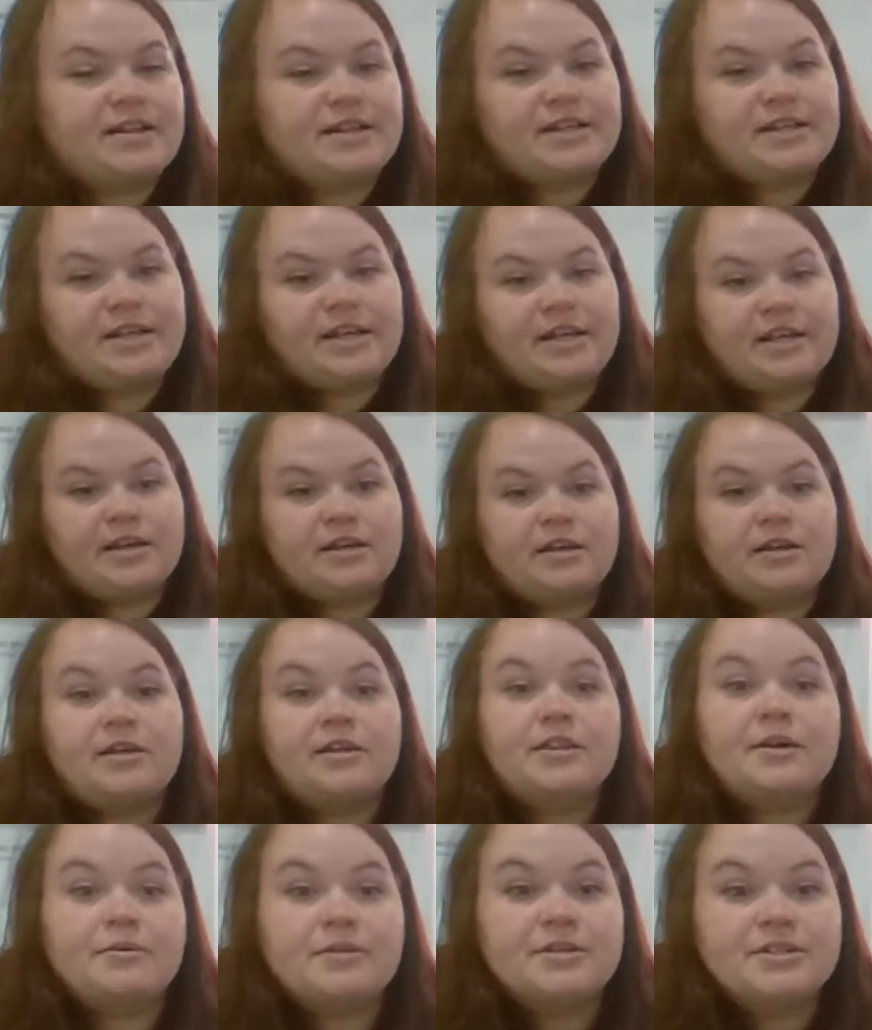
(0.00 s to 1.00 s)
LED,
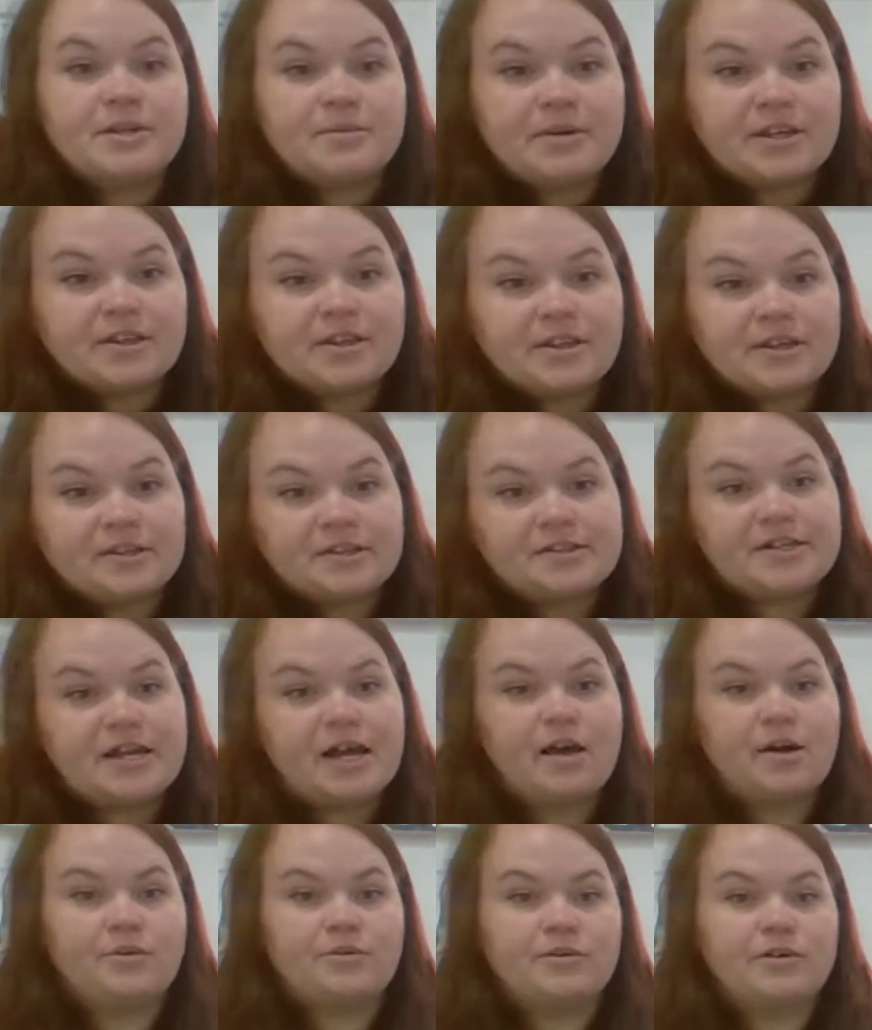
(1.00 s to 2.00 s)
they were dimming things
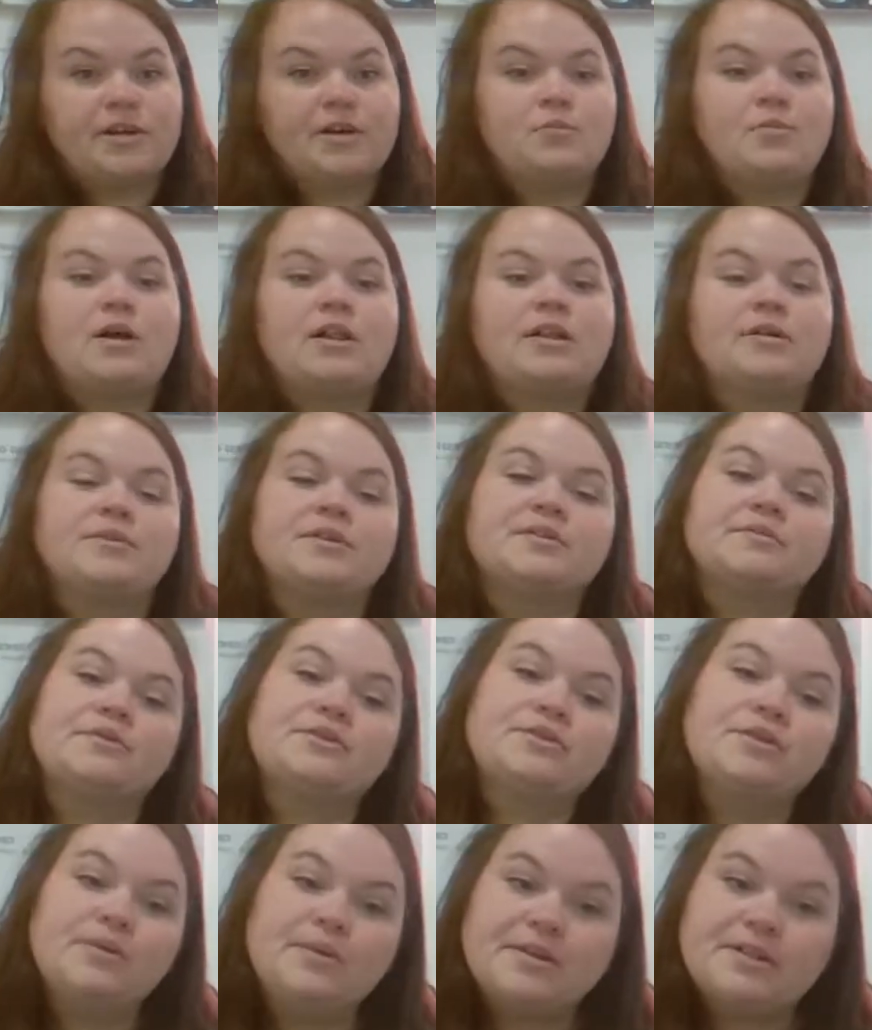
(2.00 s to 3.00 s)
down, and while it was
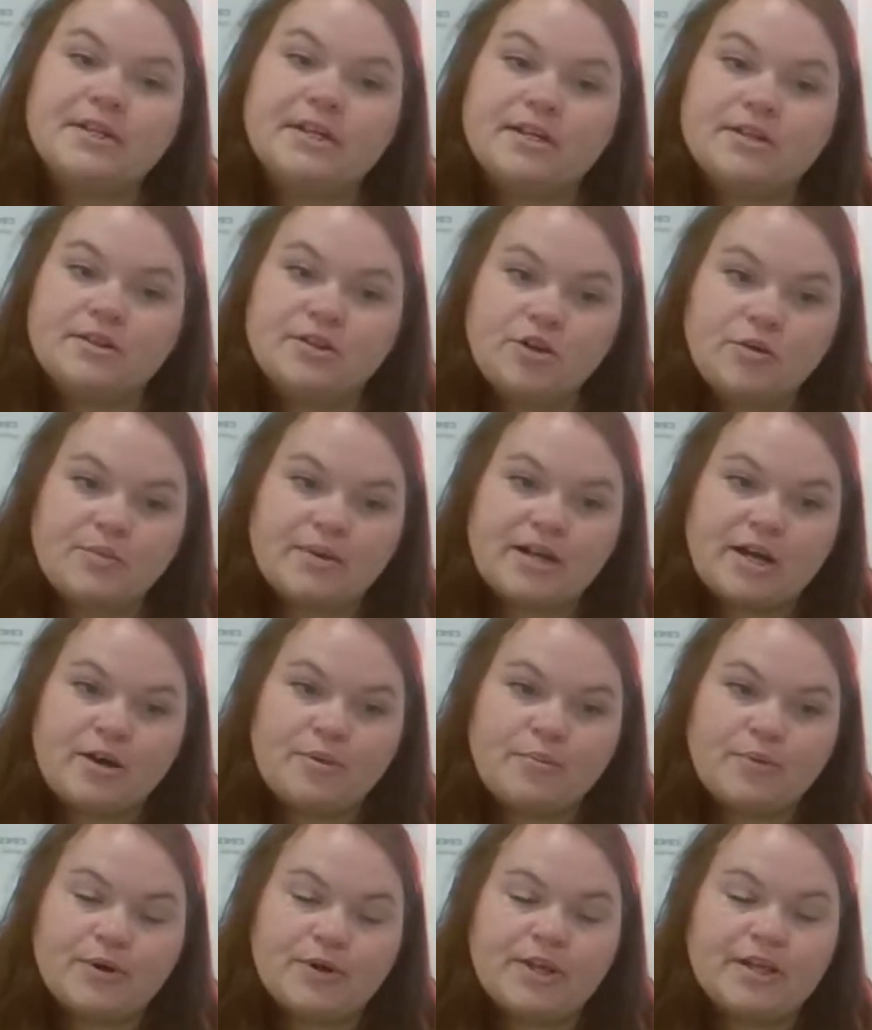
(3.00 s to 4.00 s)
reducing in lumen
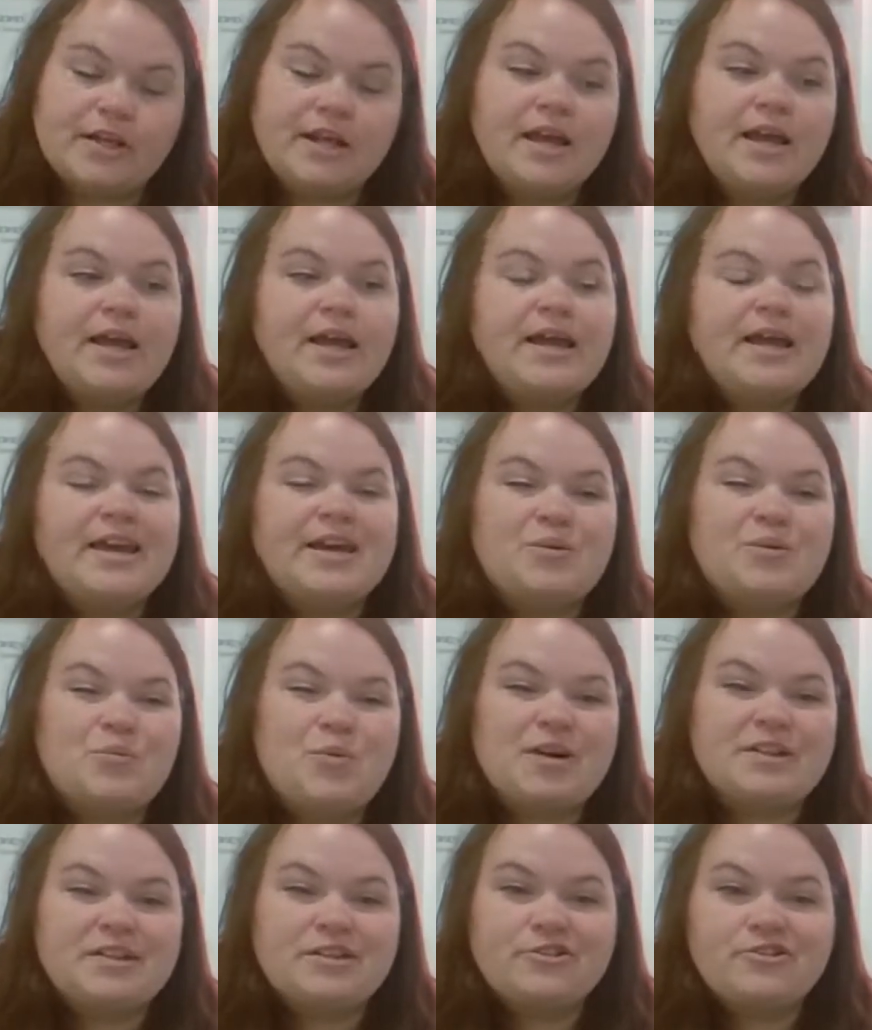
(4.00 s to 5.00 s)
output, it
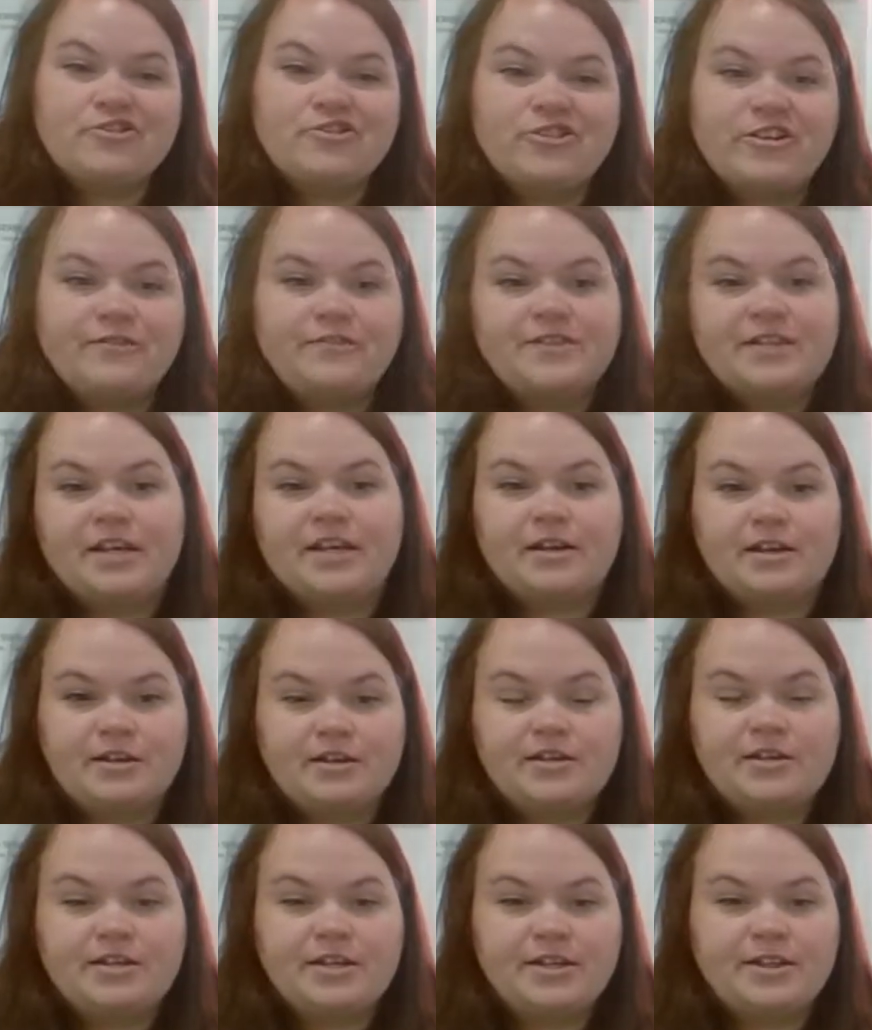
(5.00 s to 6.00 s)
wasn't shifting
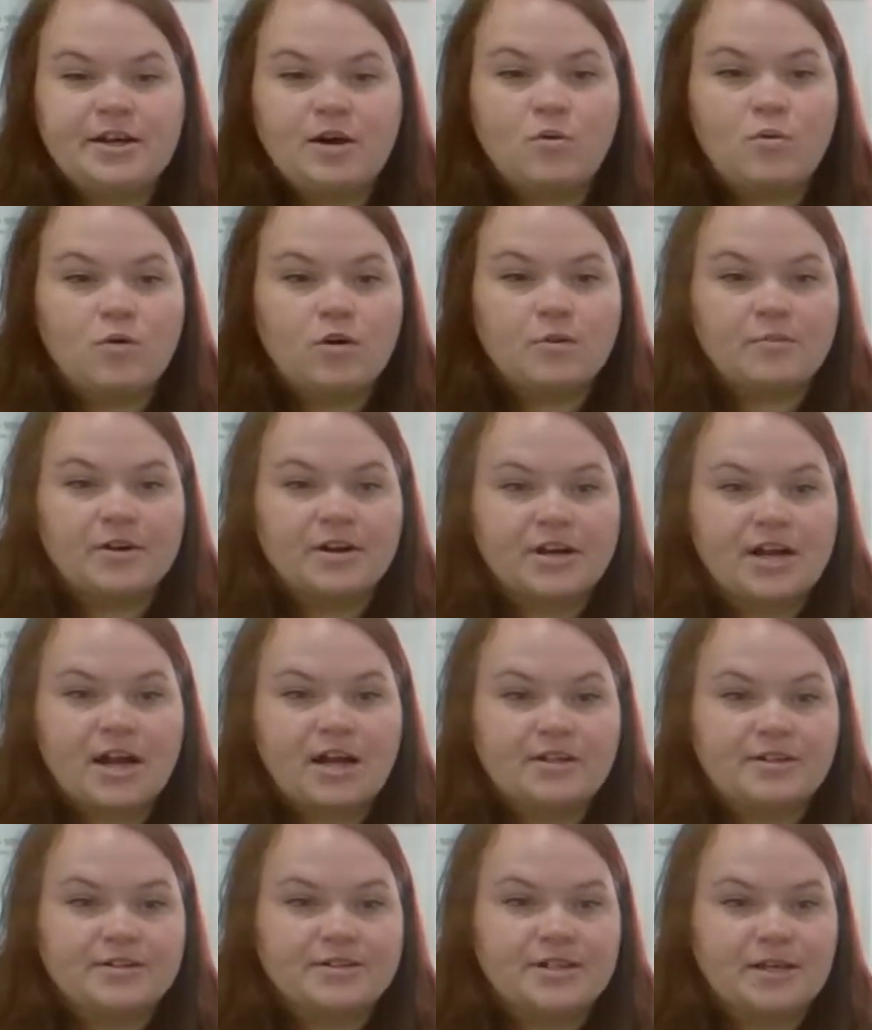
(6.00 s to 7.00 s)
to that warmer
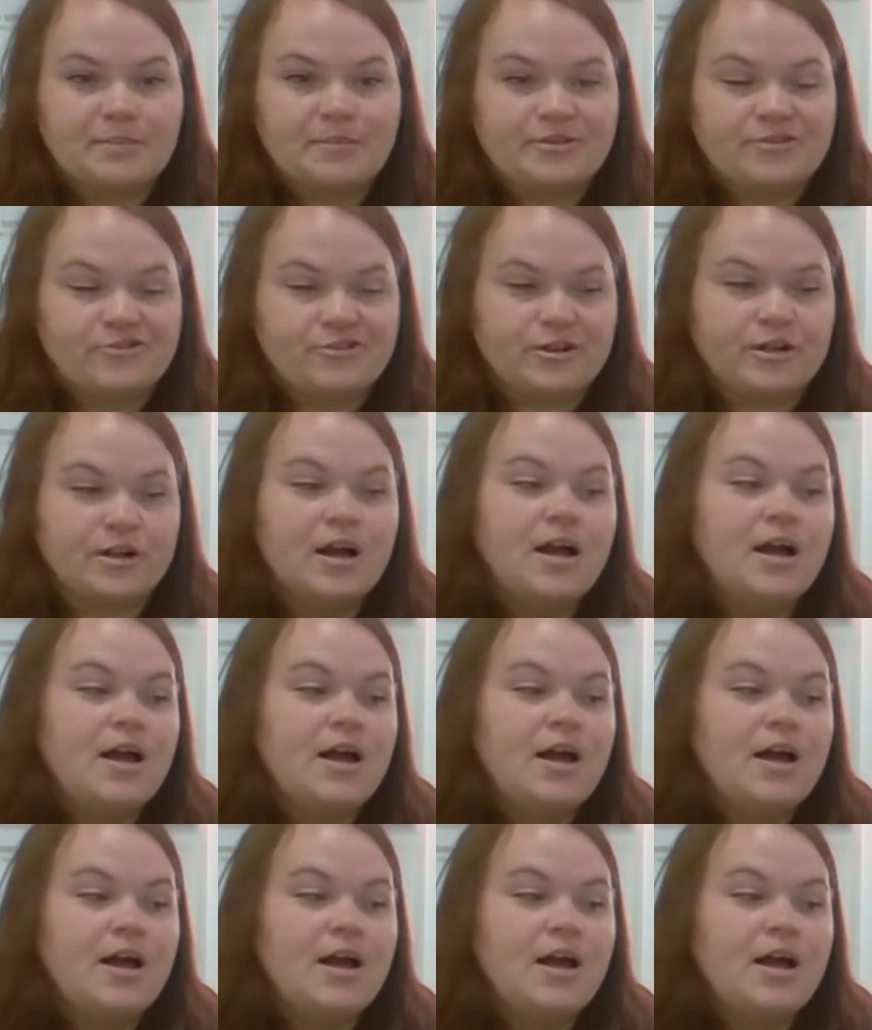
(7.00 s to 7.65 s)
color temperature.